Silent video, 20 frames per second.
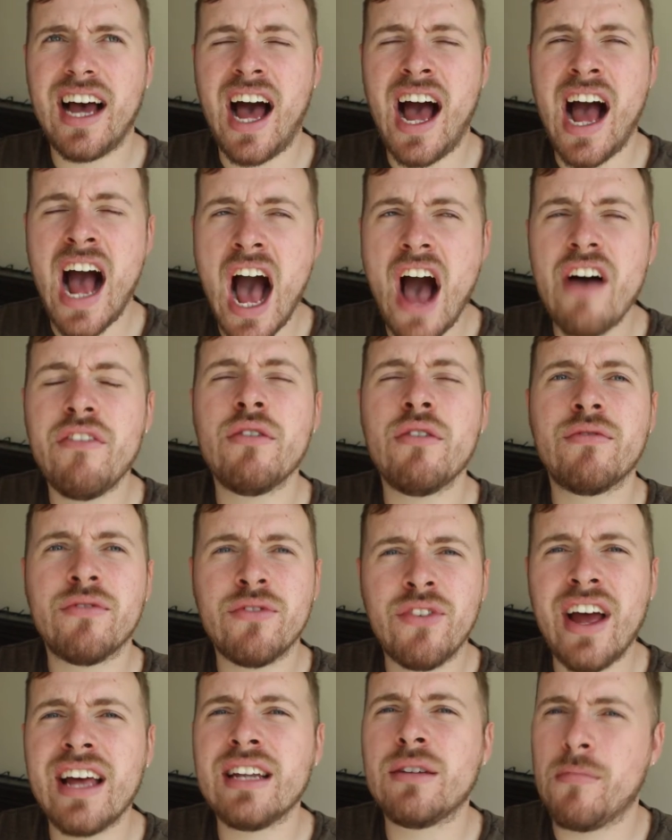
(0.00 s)
haven't
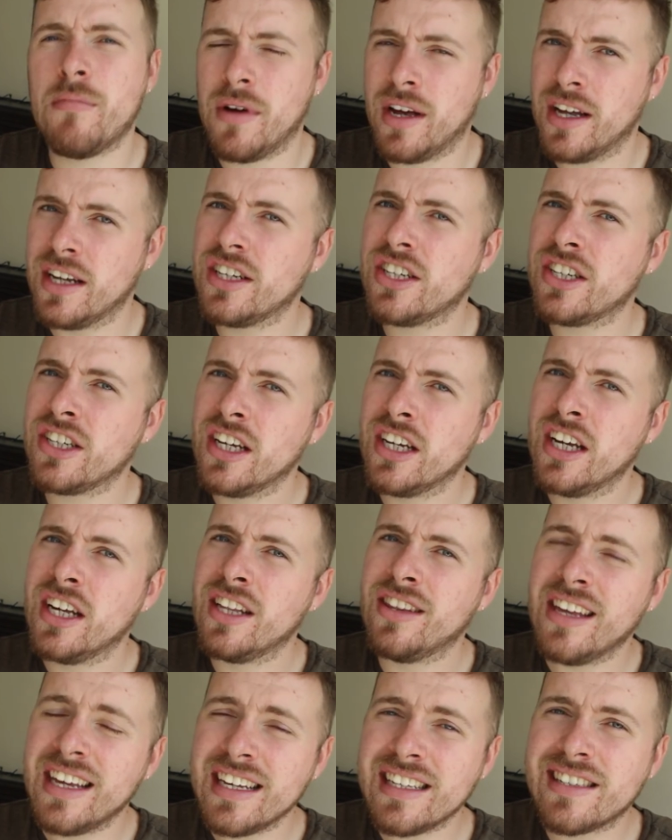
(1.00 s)
read much
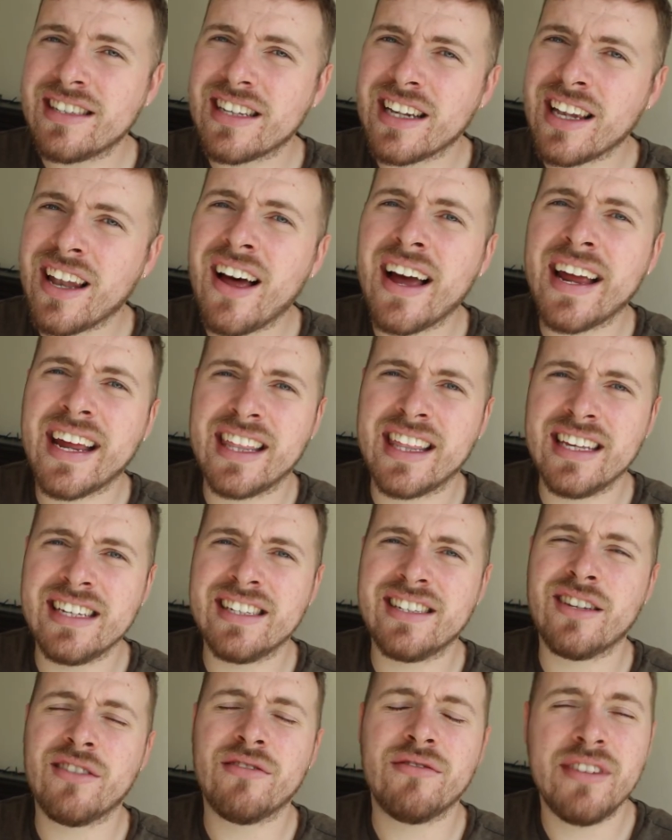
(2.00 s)
that is like
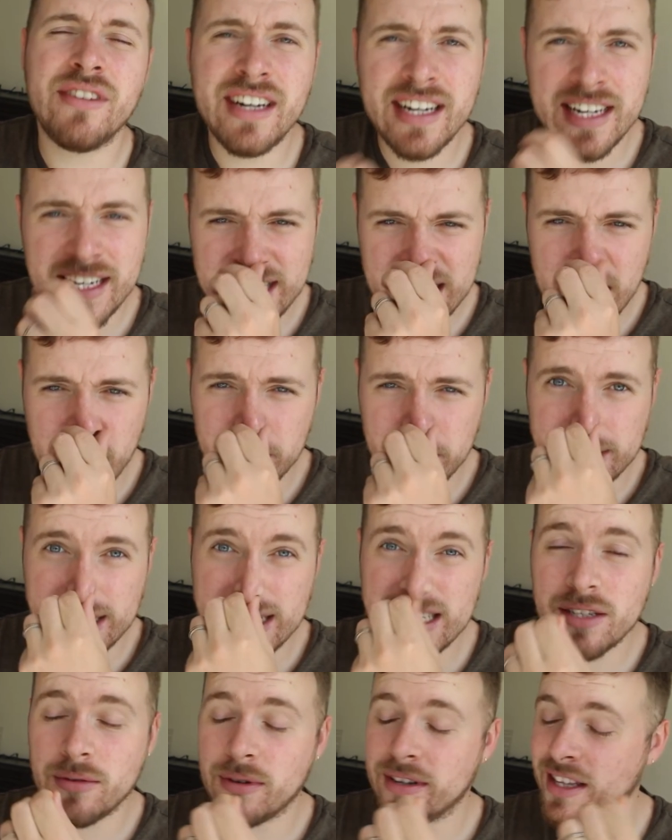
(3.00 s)
this, that really delves
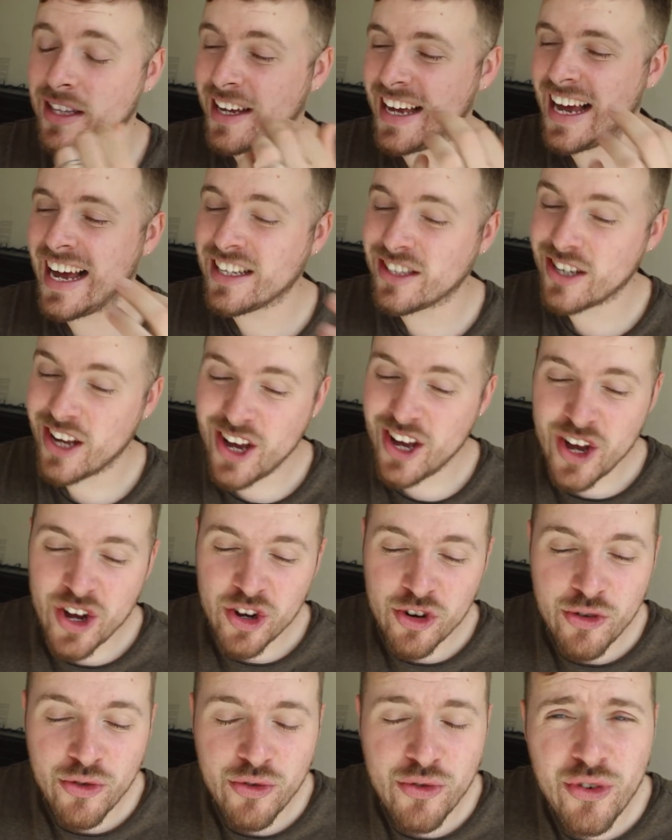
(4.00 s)
into it, that has
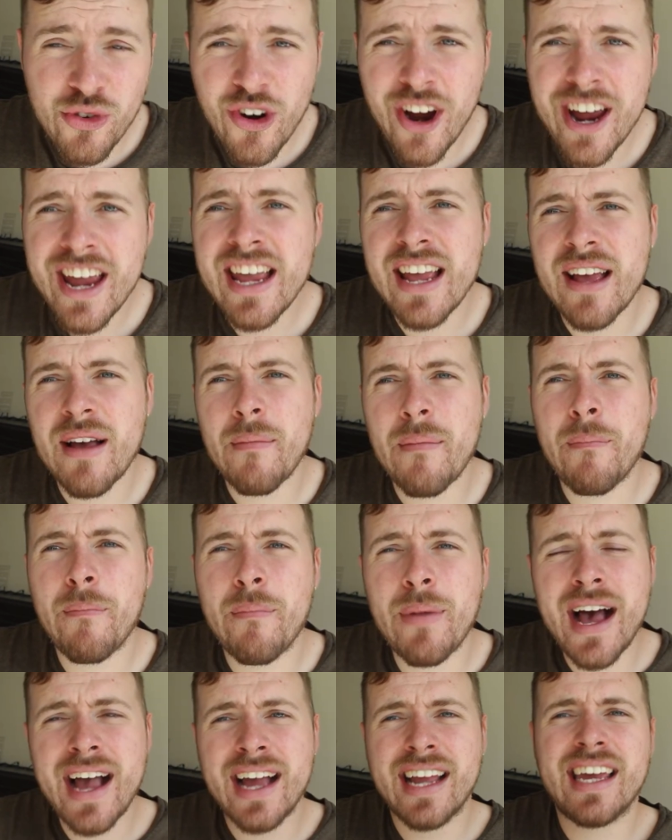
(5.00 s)
great
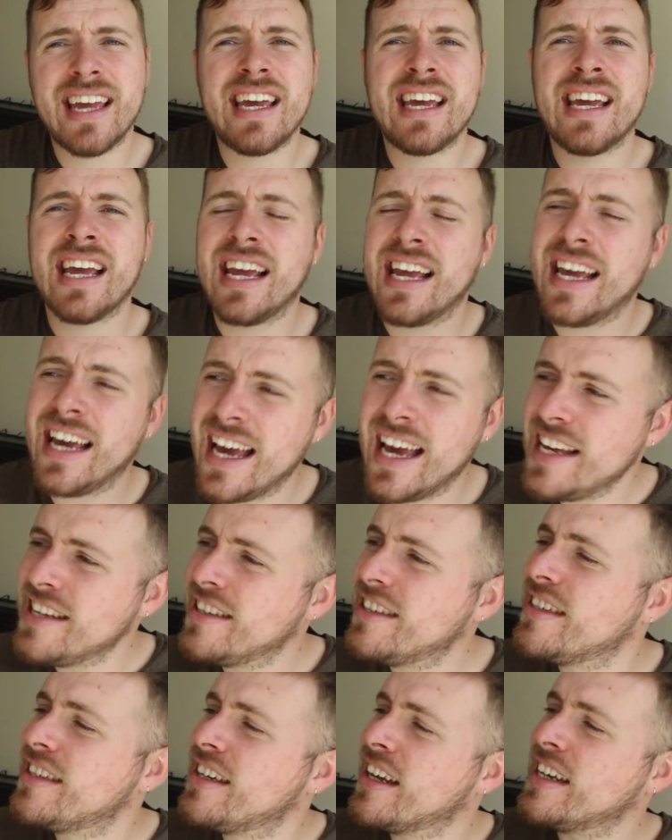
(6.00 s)
backing
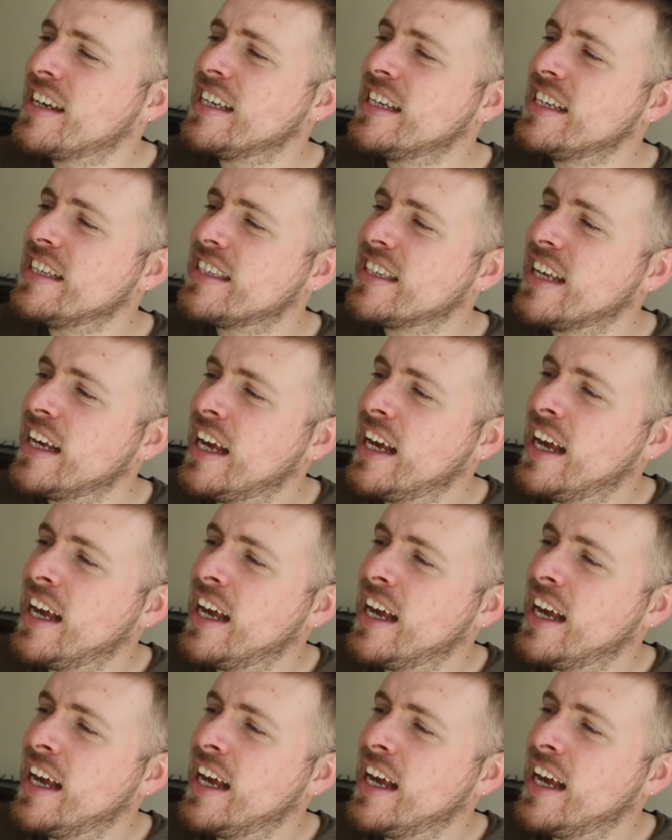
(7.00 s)
case studies,